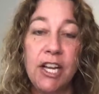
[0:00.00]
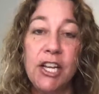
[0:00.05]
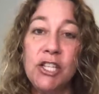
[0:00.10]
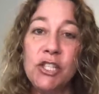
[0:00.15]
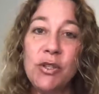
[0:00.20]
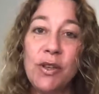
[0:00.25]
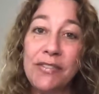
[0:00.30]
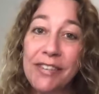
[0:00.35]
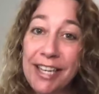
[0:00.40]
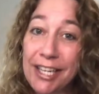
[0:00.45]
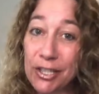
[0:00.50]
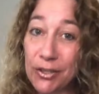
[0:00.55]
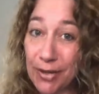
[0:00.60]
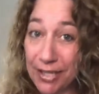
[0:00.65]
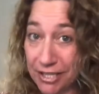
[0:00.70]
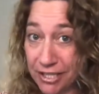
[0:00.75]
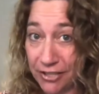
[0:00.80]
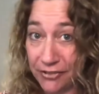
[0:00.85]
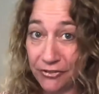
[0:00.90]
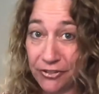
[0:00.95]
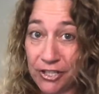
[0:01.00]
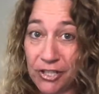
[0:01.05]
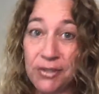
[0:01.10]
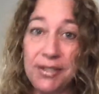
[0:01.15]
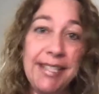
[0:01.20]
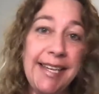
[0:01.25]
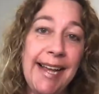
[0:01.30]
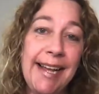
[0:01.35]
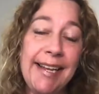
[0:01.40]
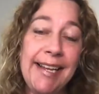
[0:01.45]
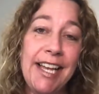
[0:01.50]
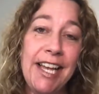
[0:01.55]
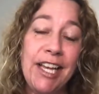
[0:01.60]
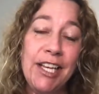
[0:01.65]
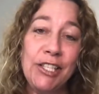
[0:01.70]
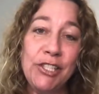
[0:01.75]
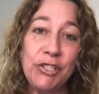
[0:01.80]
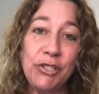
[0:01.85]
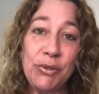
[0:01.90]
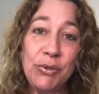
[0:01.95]
So I've got a question for you today.
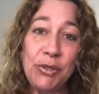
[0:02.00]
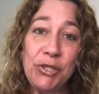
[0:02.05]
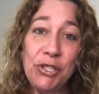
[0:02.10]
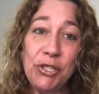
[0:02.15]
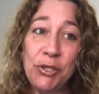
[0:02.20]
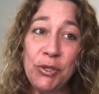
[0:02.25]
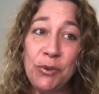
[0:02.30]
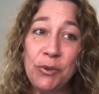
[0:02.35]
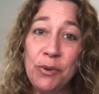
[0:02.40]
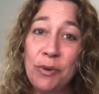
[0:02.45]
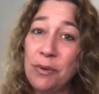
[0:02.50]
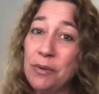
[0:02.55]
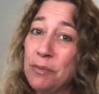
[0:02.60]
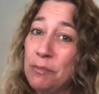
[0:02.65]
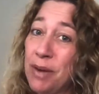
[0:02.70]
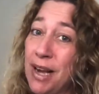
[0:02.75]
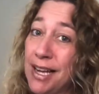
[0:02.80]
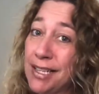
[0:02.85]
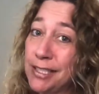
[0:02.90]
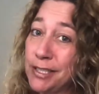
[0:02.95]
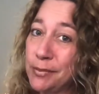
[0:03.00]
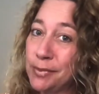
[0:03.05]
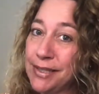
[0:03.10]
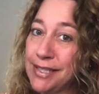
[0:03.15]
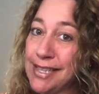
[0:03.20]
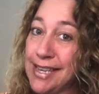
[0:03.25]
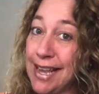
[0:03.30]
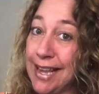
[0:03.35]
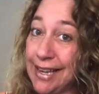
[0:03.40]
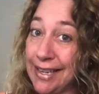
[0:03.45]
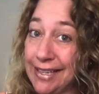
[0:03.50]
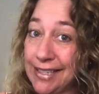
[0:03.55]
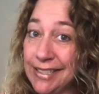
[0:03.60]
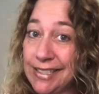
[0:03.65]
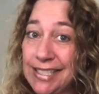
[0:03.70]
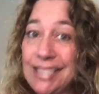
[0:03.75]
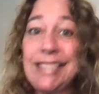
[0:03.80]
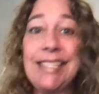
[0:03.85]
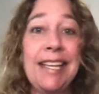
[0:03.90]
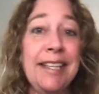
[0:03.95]
Do you possibly hate
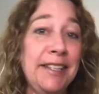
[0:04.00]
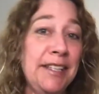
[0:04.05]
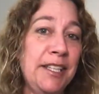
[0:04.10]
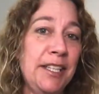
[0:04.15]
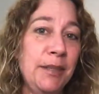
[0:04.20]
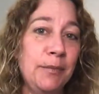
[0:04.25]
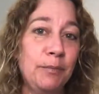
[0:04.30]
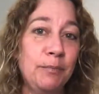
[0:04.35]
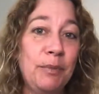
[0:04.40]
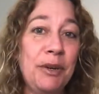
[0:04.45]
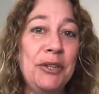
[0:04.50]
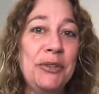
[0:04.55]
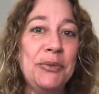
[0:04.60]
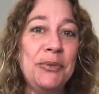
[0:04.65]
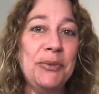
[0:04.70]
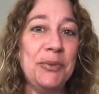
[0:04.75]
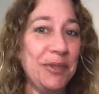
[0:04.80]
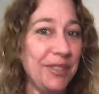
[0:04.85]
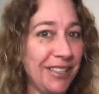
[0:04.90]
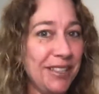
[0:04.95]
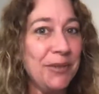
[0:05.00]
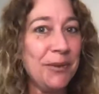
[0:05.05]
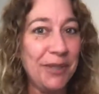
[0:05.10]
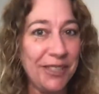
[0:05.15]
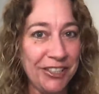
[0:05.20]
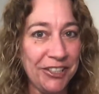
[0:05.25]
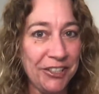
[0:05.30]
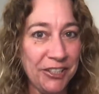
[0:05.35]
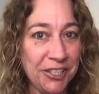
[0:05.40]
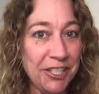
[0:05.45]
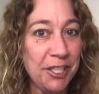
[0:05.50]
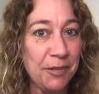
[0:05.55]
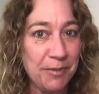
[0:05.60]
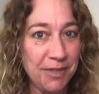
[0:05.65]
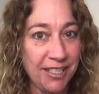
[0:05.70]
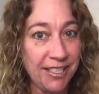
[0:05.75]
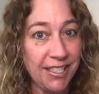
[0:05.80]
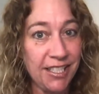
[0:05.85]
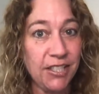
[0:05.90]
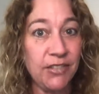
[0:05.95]
selling but really want to earn
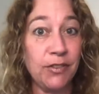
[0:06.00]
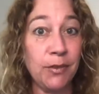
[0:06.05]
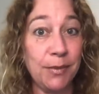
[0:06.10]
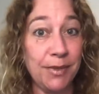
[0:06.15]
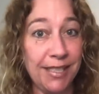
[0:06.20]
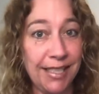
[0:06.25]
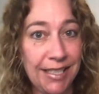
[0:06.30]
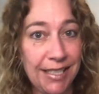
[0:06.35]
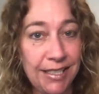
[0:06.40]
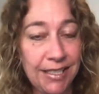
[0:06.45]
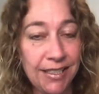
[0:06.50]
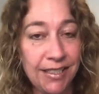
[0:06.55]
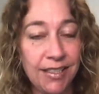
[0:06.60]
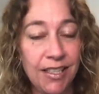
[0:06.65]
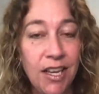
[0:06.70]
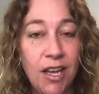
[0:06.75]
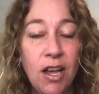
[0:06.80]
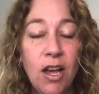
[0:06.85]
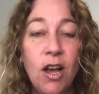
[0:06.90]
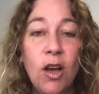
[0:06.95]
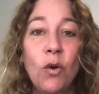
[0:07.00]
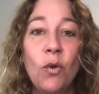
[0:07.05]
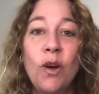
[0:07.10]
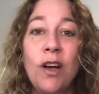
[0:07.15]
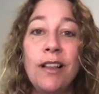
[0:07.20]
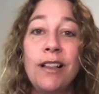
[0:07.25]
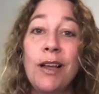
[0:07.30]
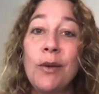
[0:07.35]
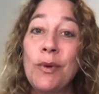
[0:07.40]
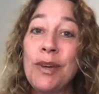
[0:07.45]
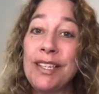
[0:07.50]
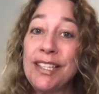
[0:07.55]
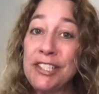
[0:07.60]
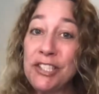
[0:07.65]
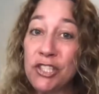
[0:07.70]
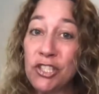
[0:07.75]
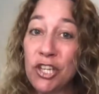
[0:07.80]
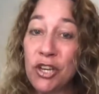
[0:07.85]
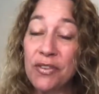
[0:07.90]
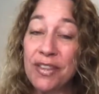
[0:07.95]
commissions from sales? Well, I want to let
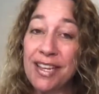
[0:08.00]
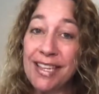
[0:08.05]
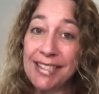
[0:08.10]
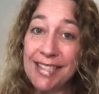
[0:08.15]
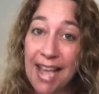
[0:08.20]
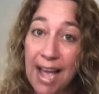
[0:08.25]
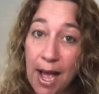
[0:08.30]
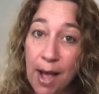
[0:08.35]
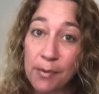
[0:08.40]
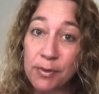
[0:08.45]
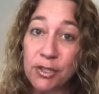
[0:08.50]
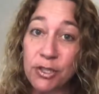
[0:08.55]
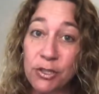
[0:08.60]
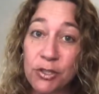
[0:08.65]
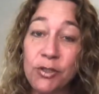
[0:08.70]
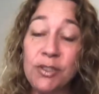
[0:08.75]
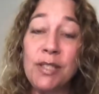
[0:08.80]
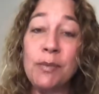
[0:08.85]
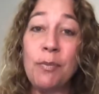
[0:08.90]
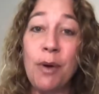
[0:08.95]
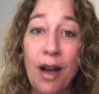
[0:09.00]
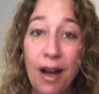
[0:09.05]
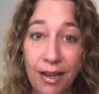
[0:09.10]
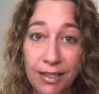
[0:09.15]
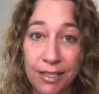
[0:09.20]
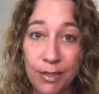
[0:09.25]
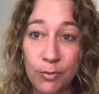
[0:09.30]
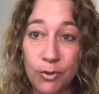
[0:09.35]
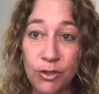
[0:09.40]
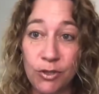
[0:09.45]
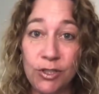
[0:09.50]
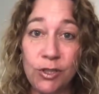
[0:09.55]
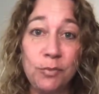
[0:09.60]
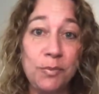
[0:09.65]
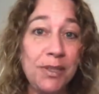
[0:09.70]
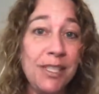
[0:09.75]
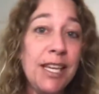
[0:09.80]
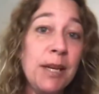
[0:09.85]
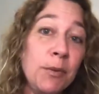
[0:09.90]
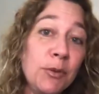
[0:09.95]
you know that it's absolutely possible to
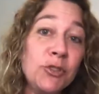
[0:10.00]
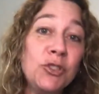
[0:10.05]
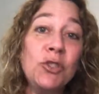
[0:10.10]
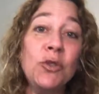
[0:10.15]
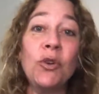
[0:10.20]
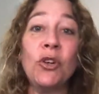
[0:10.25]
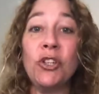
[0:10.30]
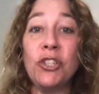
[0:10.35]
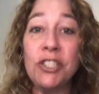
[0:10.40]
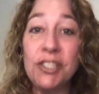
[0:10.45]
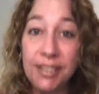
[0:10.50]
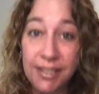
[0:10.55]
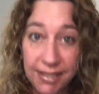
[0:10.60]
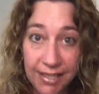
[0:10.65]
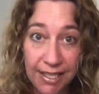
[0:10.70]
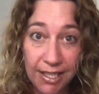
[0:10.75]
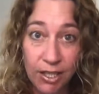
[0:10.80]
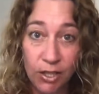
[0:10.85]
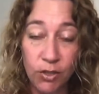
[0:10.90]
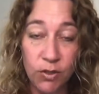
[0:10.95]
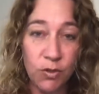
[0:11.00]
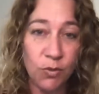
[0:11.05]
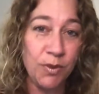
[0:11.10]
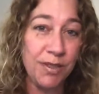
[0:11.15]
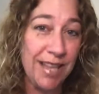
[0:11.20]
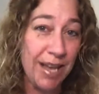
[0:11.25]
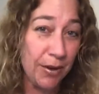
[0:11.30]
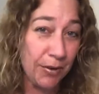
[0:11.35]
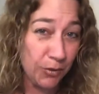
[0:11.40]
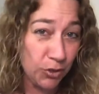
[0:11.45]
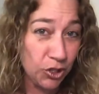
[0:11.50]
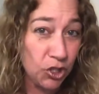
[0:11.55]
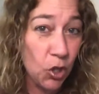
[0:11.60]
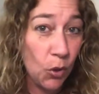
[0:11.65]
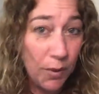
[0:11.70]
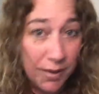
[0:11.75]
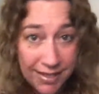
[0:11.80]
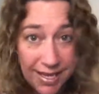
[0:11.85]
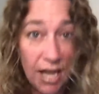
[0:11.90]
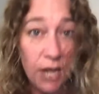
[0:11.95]
be able to earn sales without
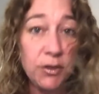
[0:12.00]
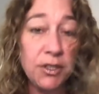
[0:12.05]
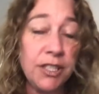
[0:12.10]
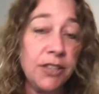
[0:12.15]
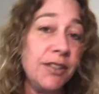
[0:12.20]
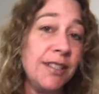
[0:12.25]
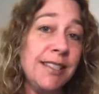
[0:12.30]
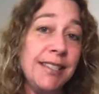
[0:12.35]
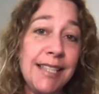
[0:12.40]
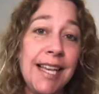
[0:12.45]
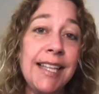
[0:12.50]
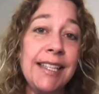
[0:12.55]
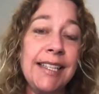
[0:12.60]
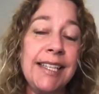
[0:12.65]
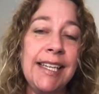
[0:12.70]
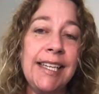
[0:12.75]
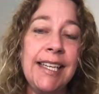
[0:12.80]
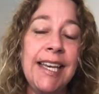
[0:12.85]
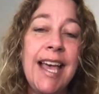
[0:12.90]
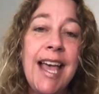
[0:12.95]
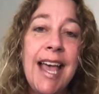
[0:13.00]
going out there and selling.